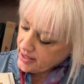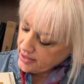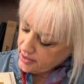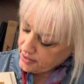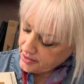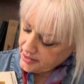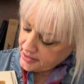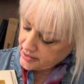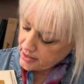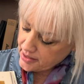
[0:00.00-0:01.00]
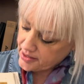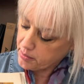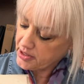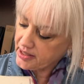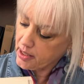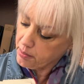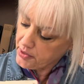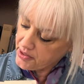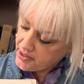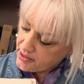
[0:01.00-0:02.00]
Here is some
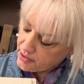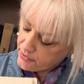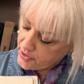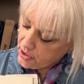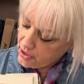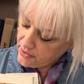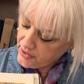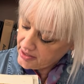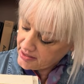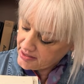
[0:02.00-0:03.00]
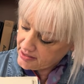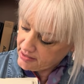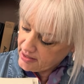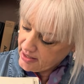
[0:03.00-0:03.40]
examples of carvings.